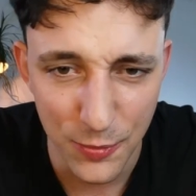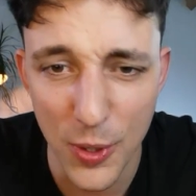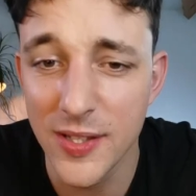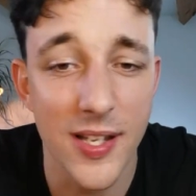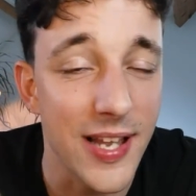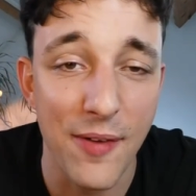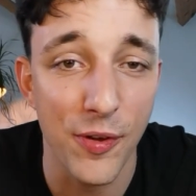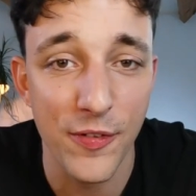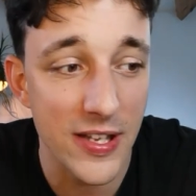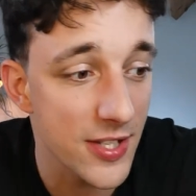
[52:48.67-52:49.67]
What does
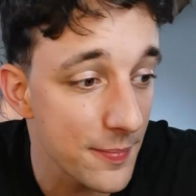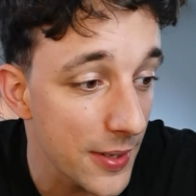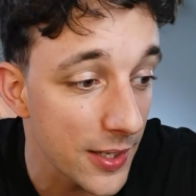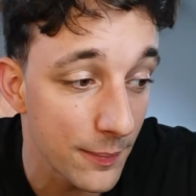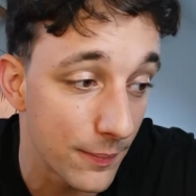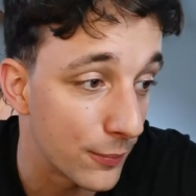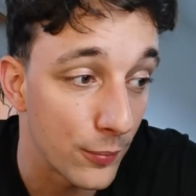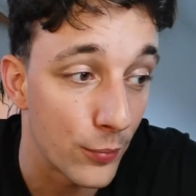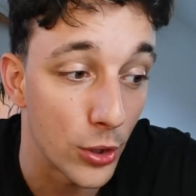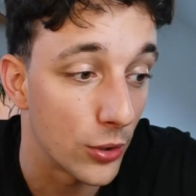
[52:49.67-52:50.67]
effervescent mean?
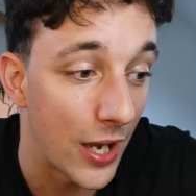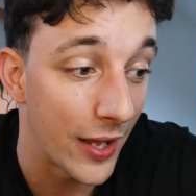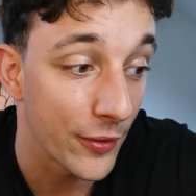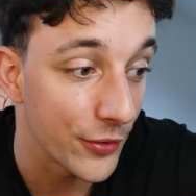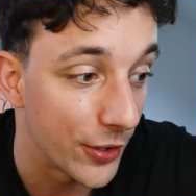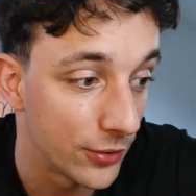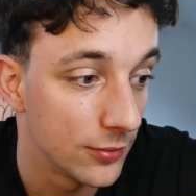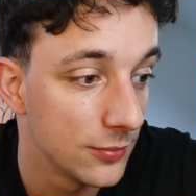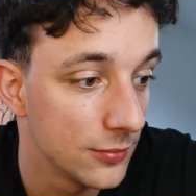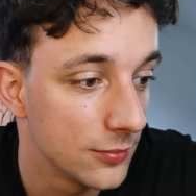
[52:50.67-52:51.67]
Bro, I don't know.
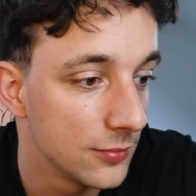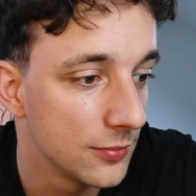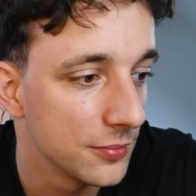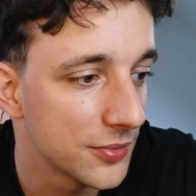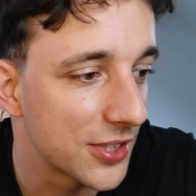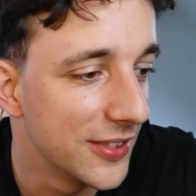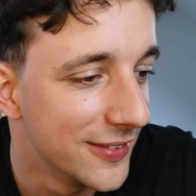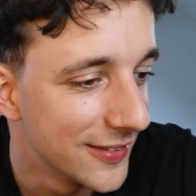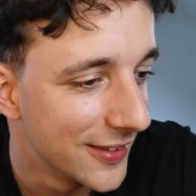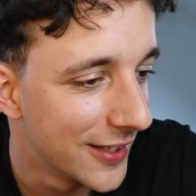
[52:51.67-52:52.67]

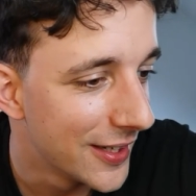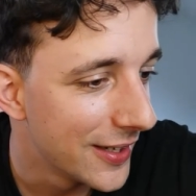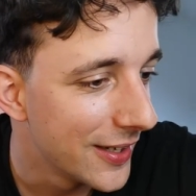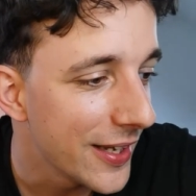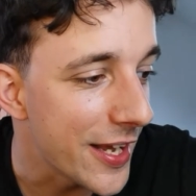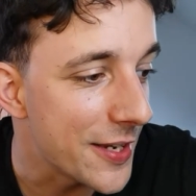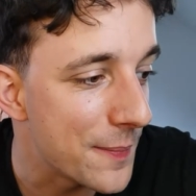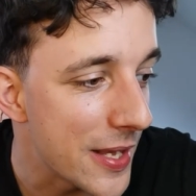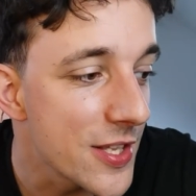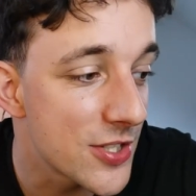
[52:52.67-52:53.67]
It
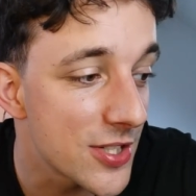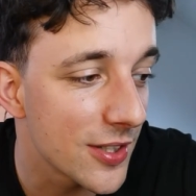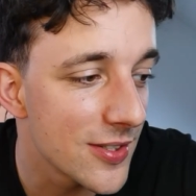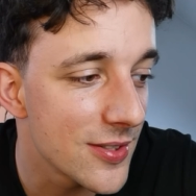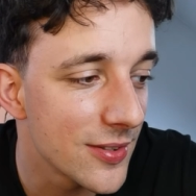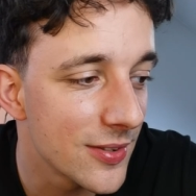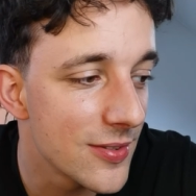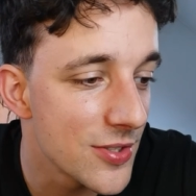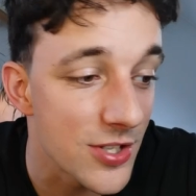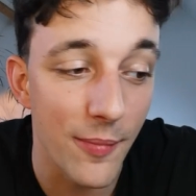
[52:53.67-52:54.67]
means
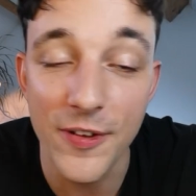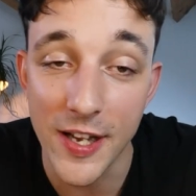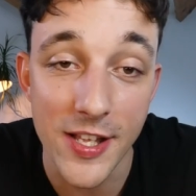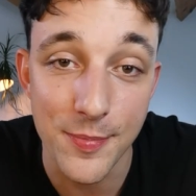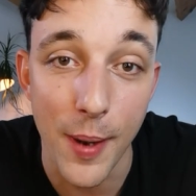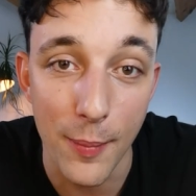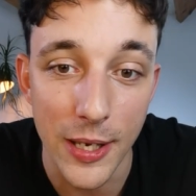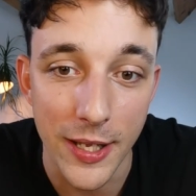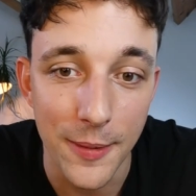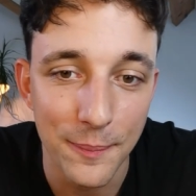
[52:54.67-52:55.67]
something that's
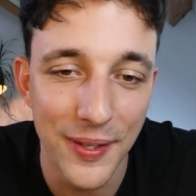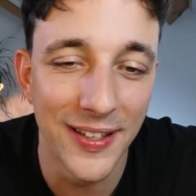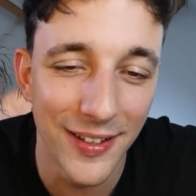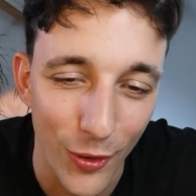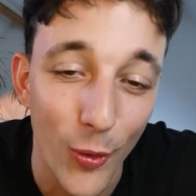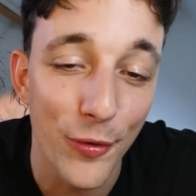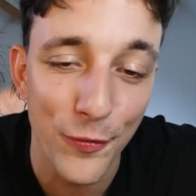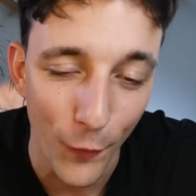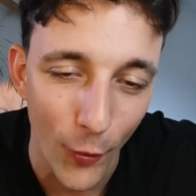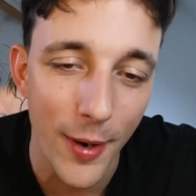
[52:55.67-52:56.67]
bubbly or
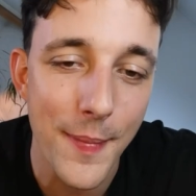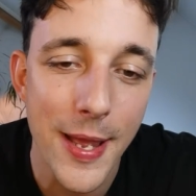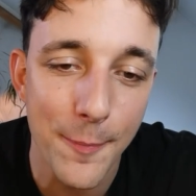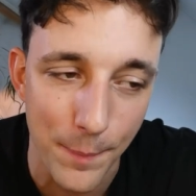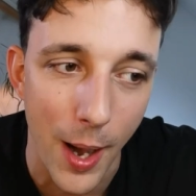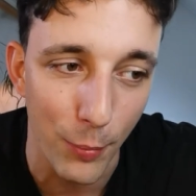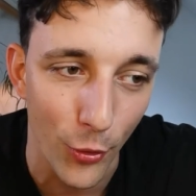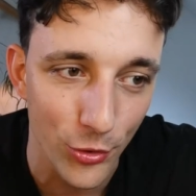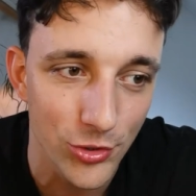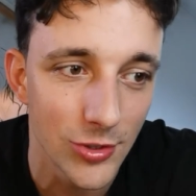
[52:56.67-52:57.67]
forming
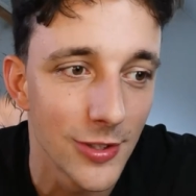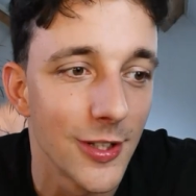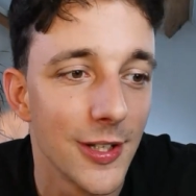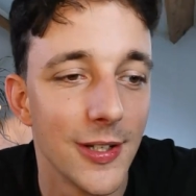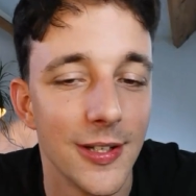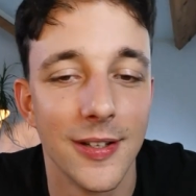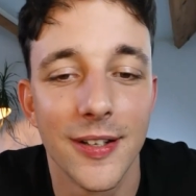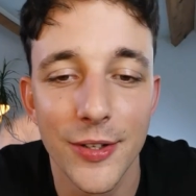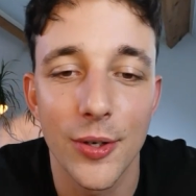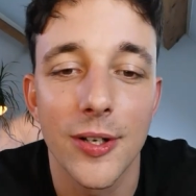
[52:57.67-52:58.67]
bubbles.
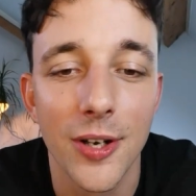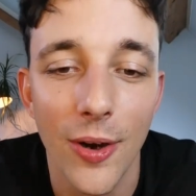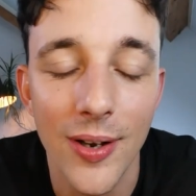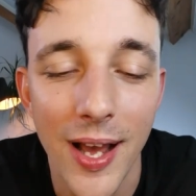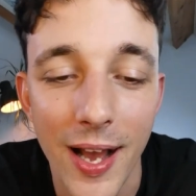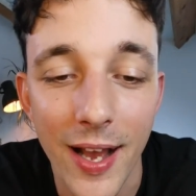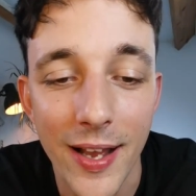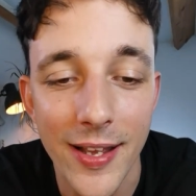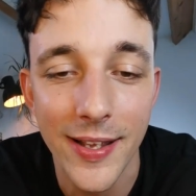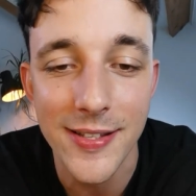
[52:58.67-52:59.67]
Your cola
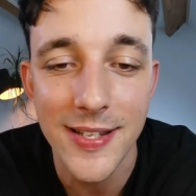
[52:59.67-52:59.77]
is